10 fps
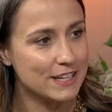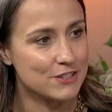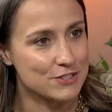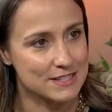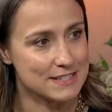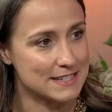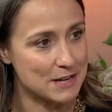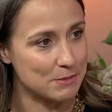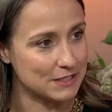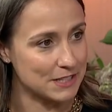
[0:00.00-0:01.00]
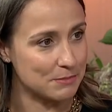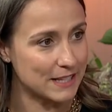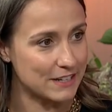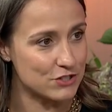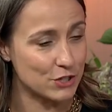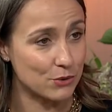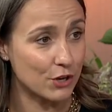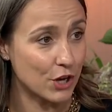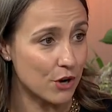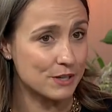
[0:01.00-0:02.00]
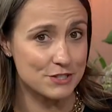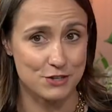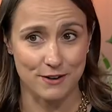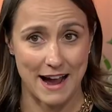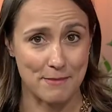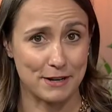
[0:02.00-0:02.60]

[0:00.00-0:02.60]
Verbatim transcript: There's a sustainability pledge that you can go into your app,